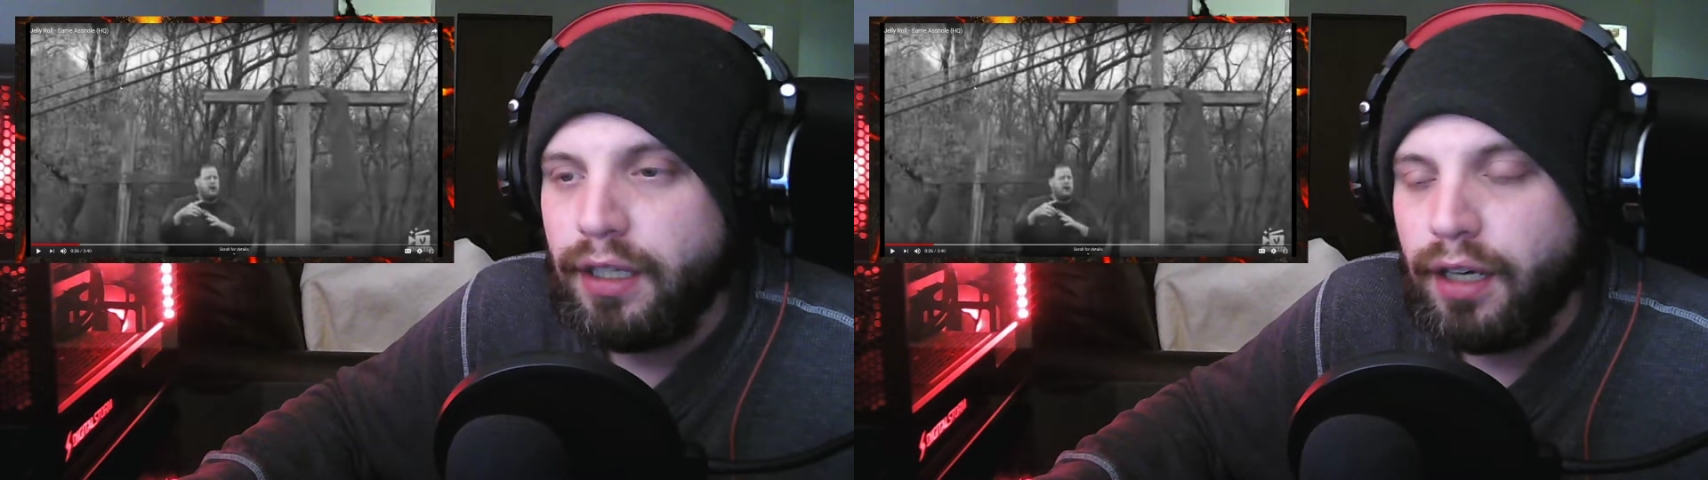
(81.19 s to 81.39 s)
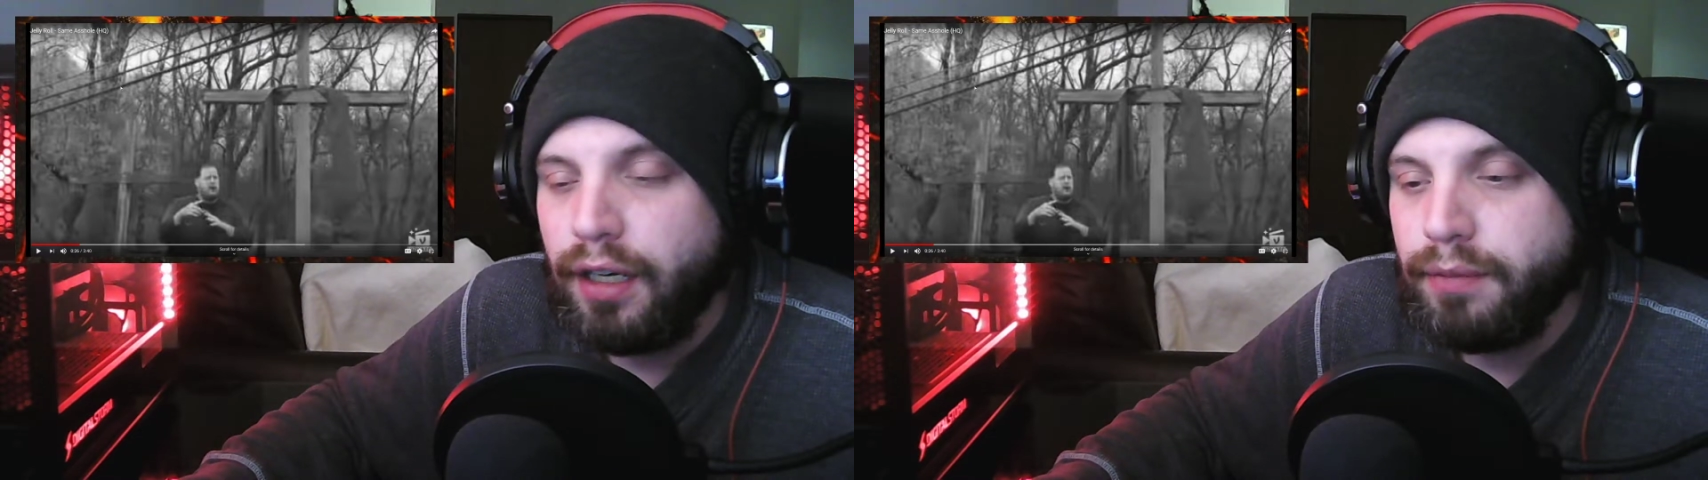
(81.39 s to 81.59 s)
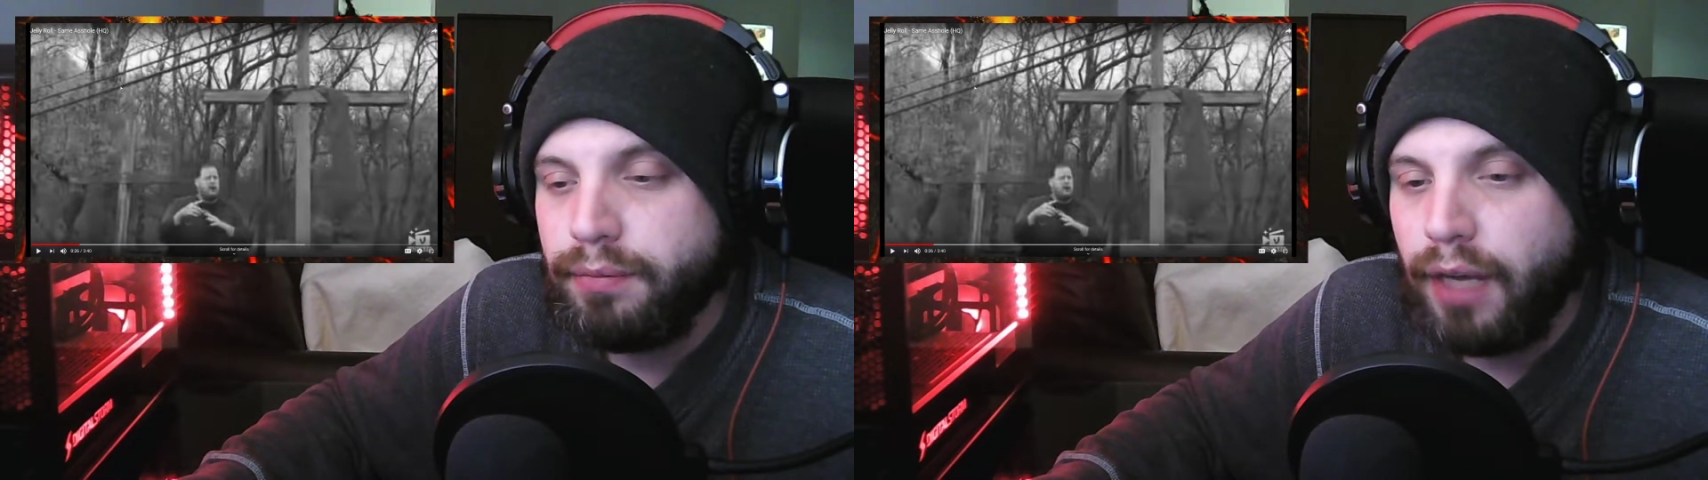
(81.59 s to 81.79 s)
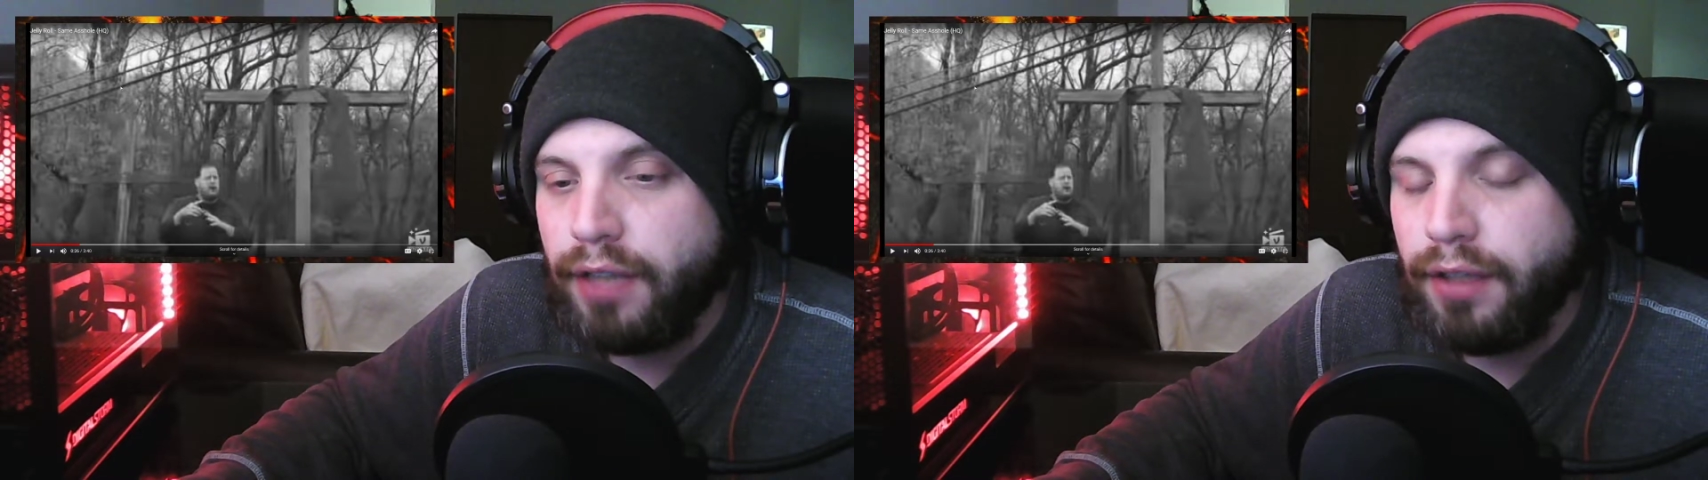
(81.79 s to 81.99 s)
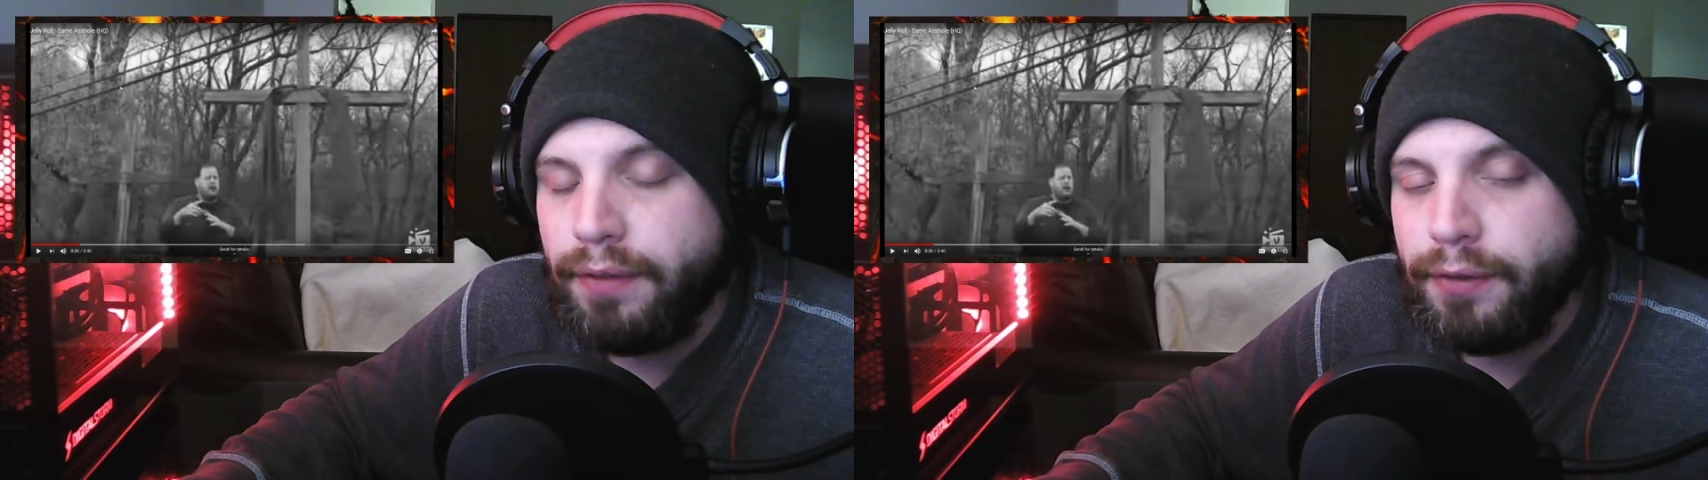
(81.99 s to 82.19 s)
I
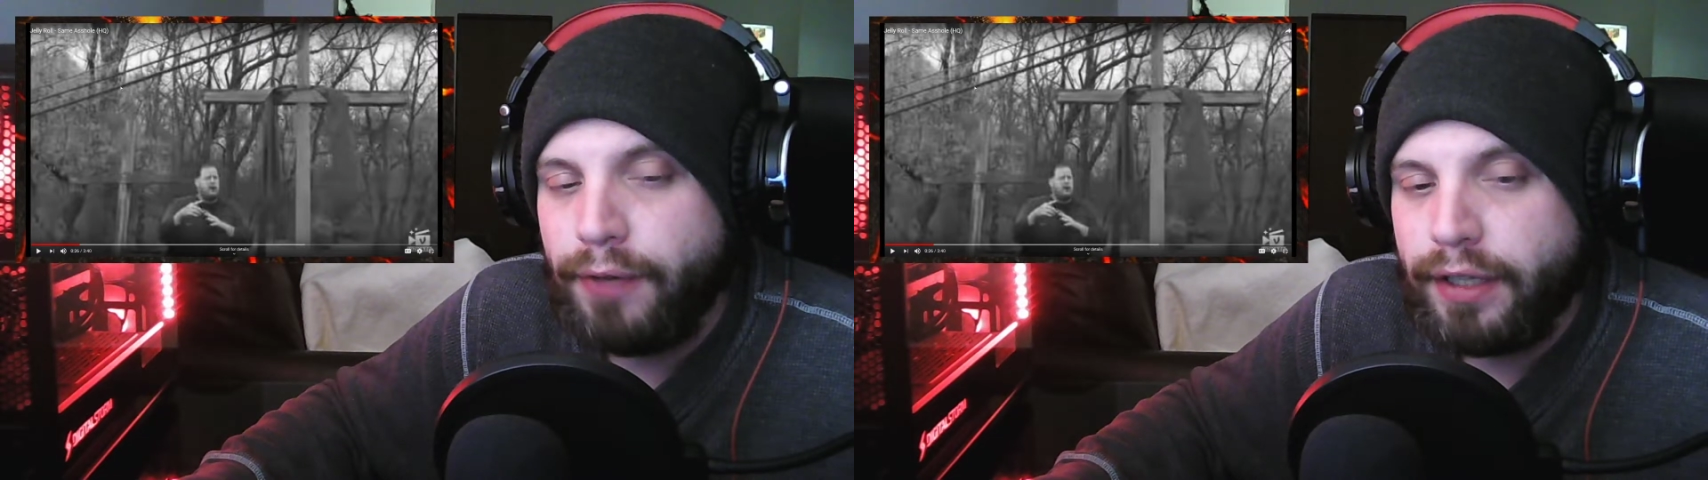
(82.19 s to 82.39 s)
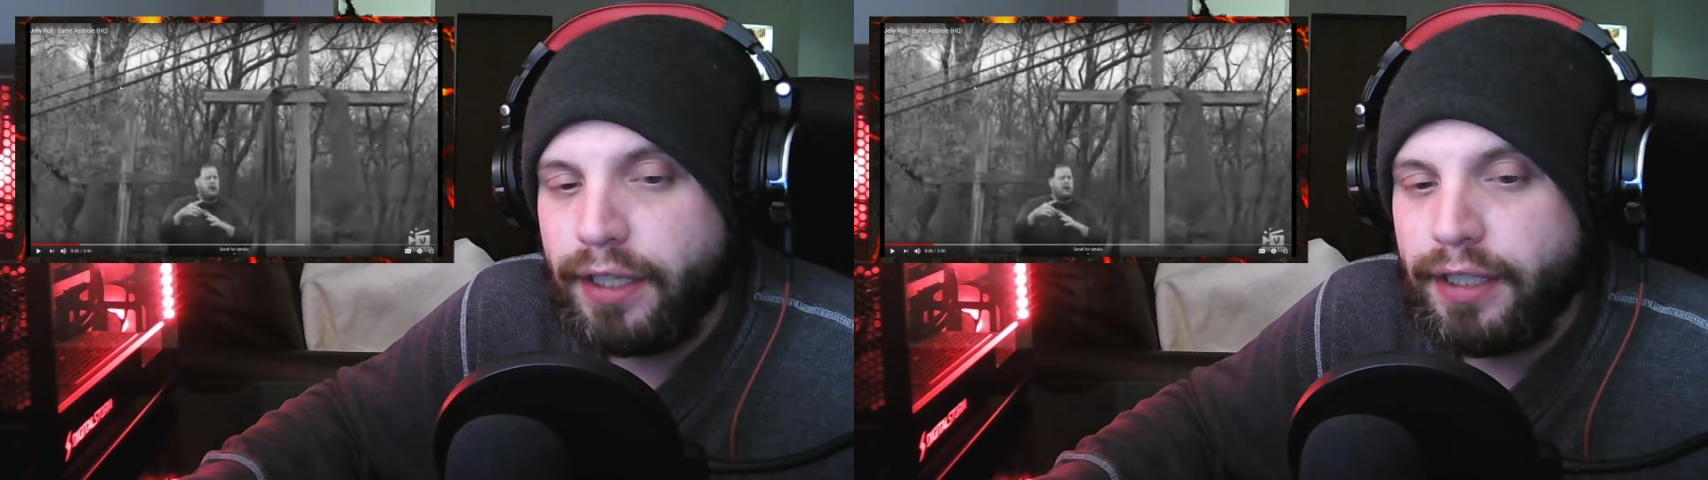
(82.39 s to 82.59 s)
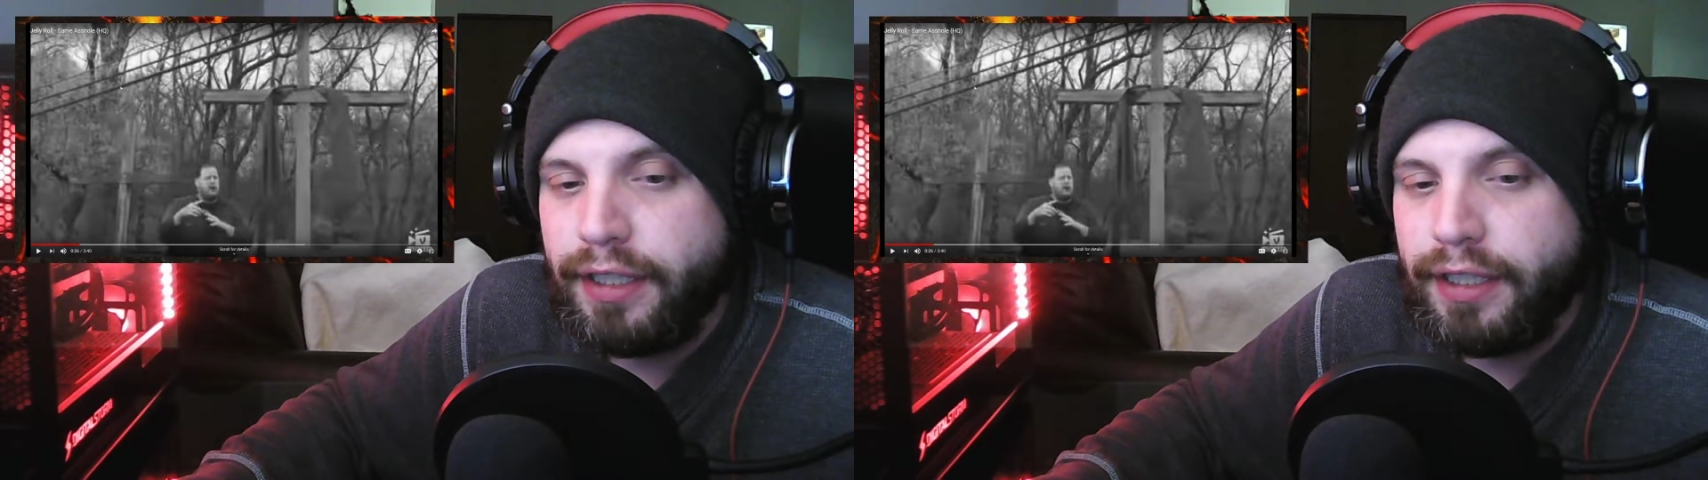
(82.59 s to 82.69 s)
love the fact that he